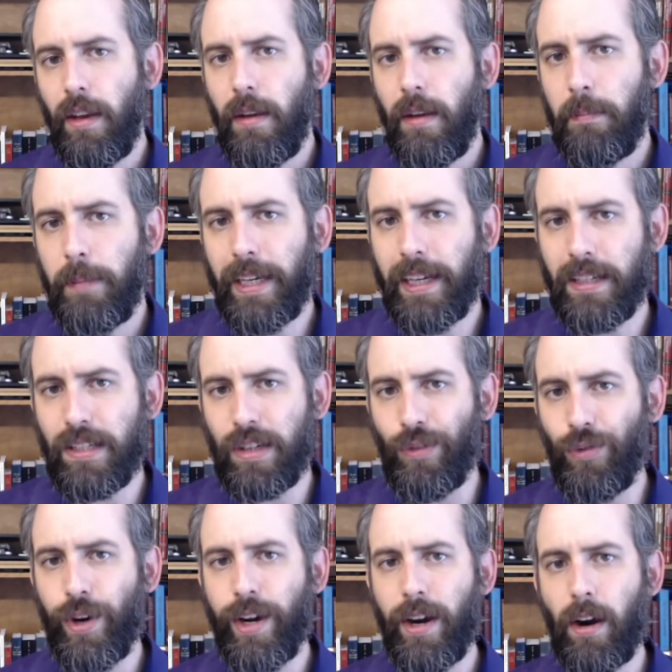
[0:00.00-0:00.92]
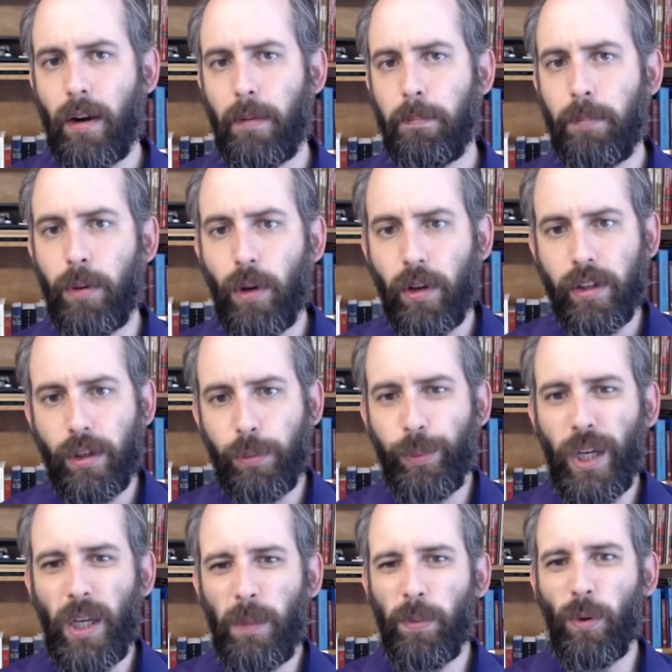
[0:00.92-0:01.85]
Because if we are book
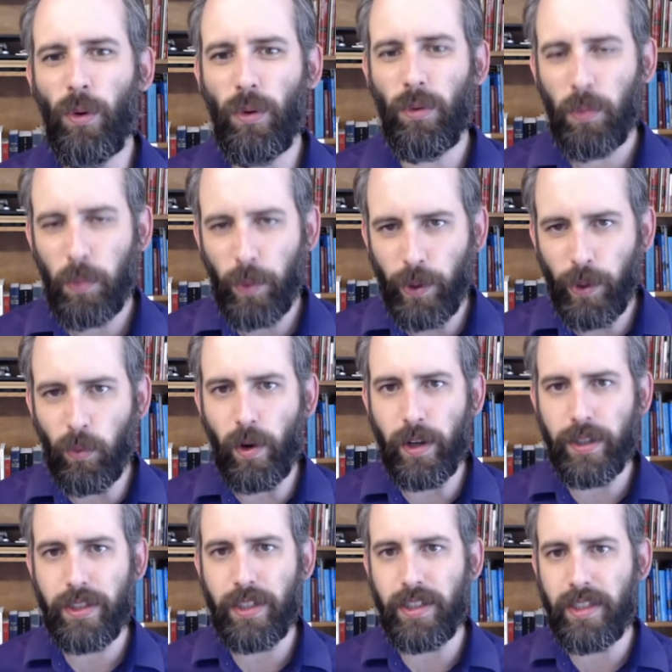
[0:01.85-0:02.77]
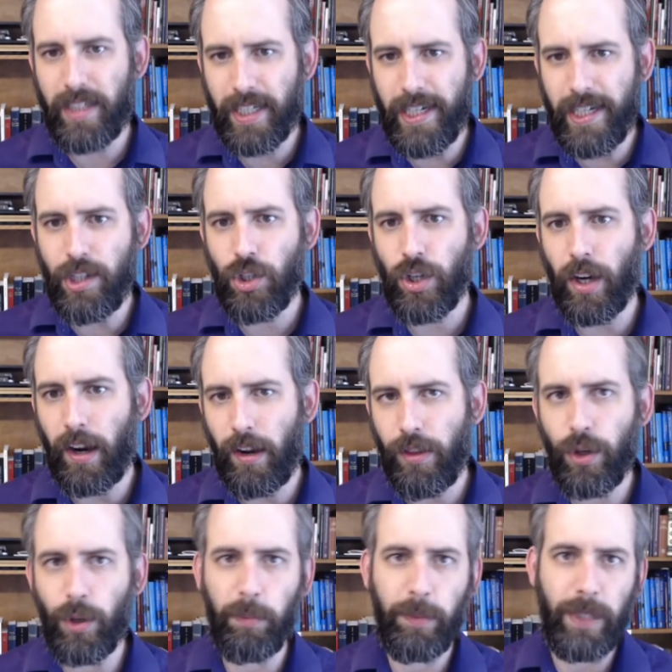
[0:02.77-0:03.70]
people, we want to teach
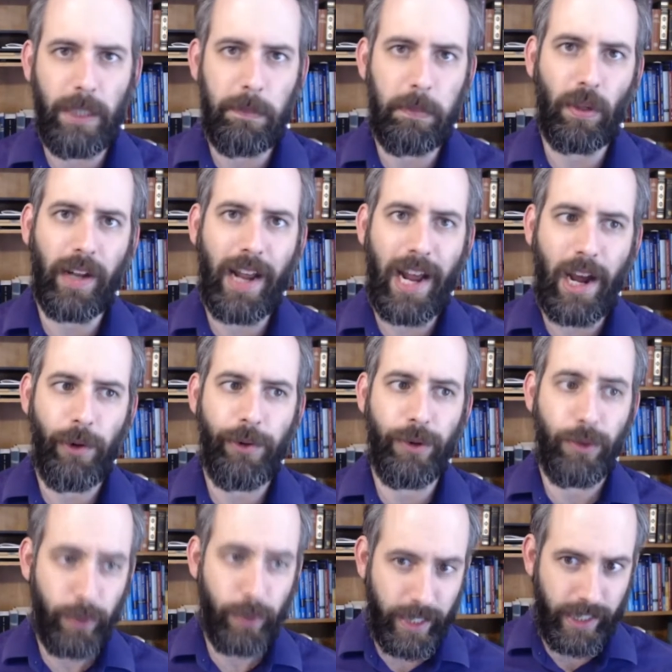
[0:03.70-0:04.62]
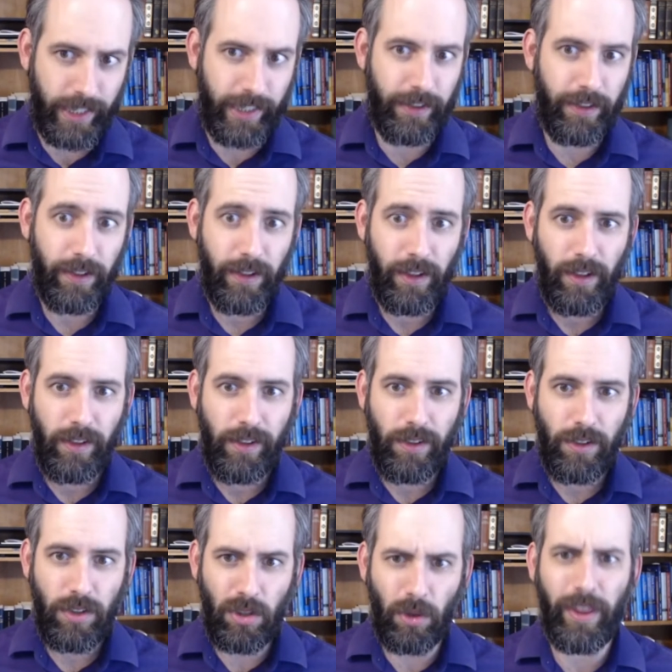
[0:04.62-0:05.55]
other people how to read
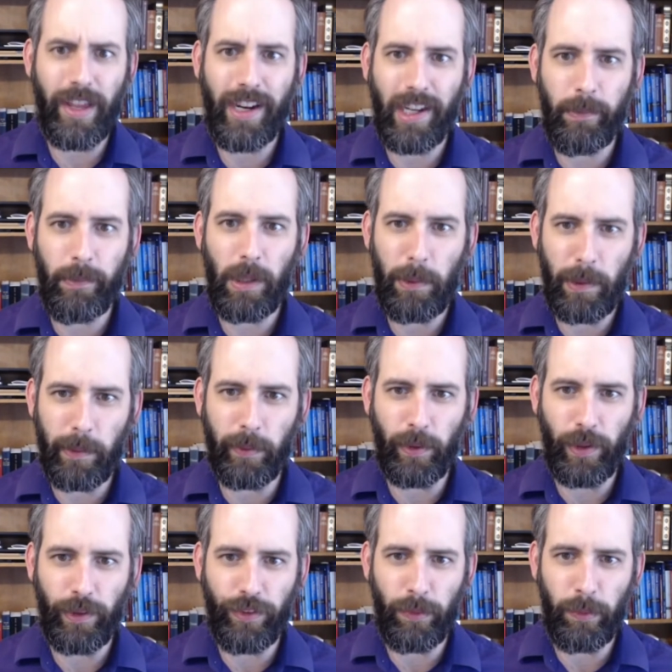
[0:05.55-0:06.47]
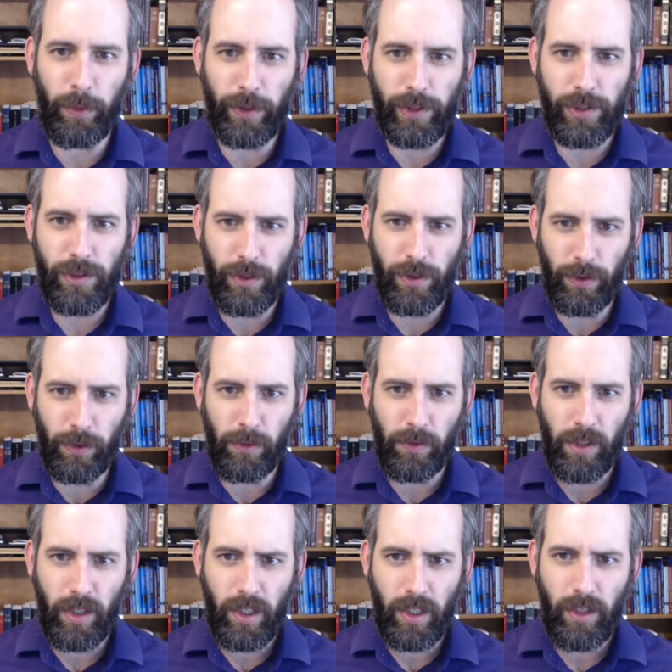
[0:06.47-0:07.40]
so they can be people of the book too.
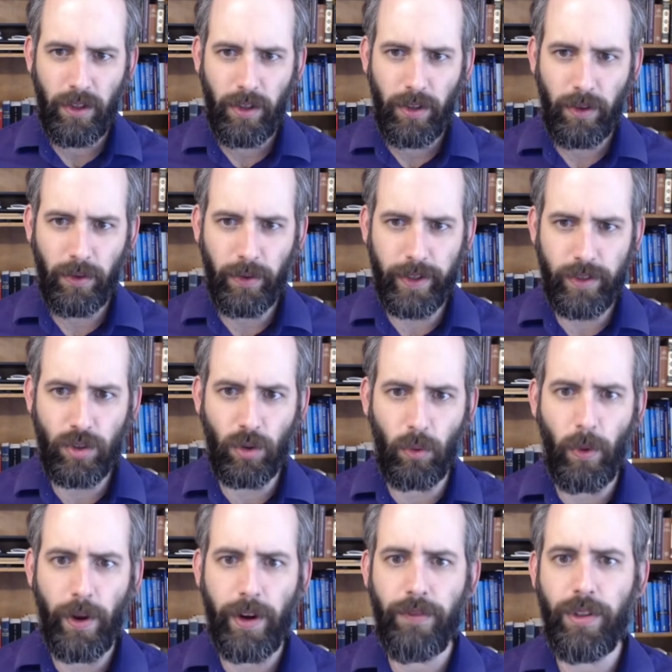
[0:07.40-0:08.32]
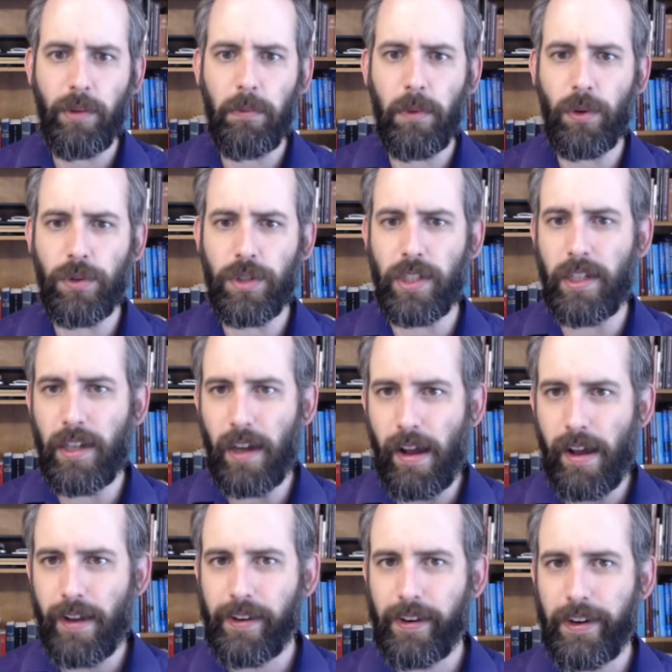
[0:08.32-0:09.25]
Right? So one of the most
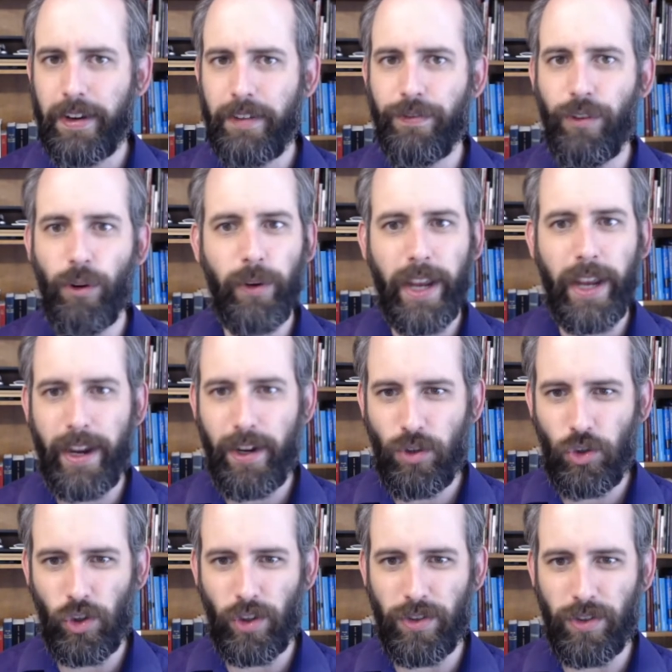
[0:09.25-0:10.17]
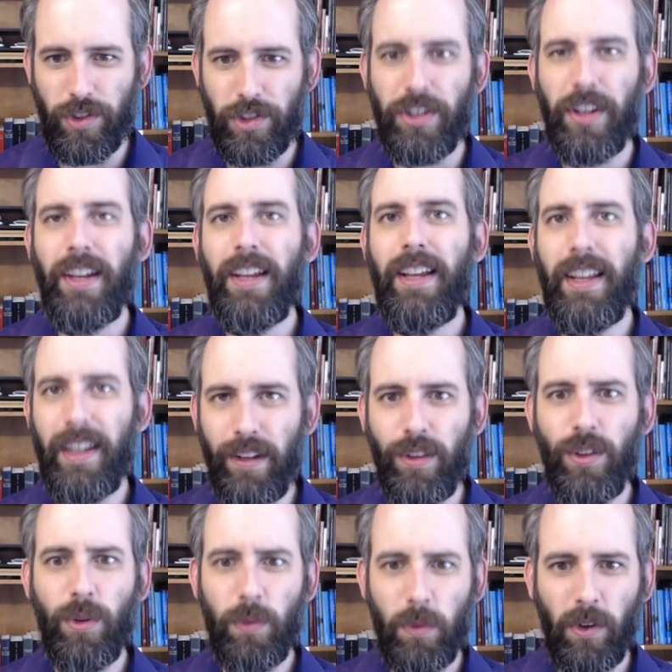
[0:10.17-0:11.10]
godly vocations
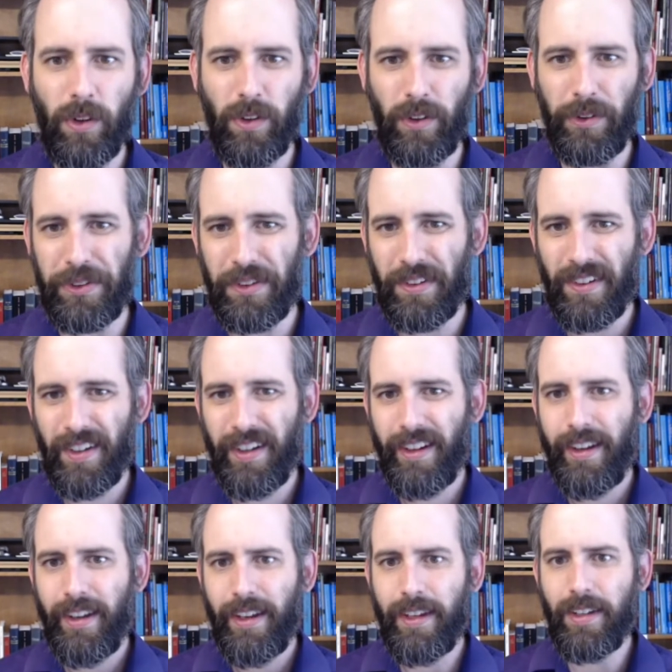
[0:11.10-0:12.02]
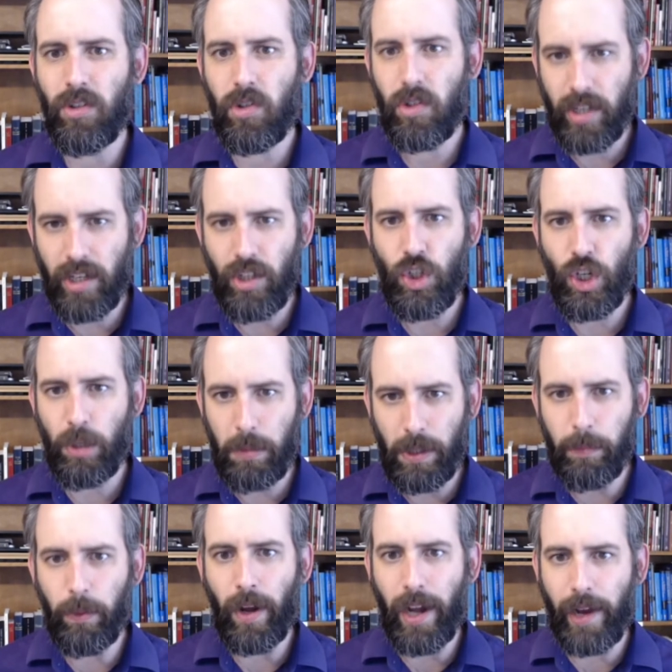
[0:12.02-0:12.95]
in the world is teaching
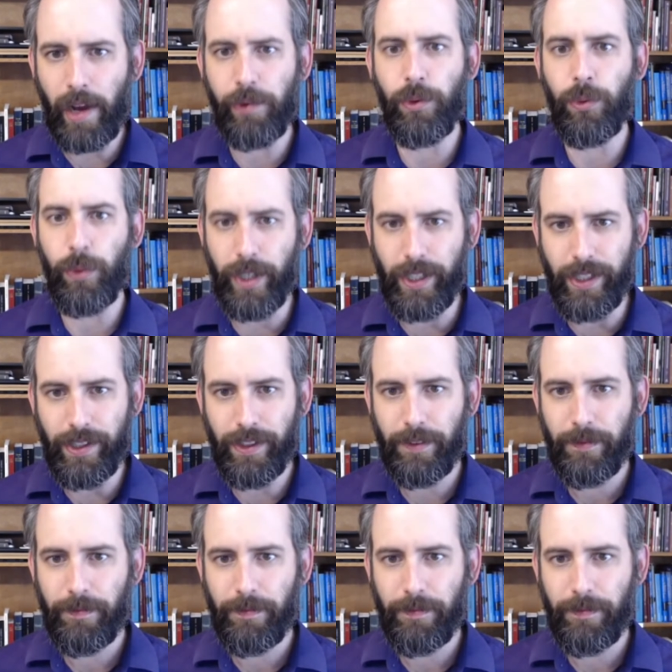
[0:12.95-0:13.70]
people how to read,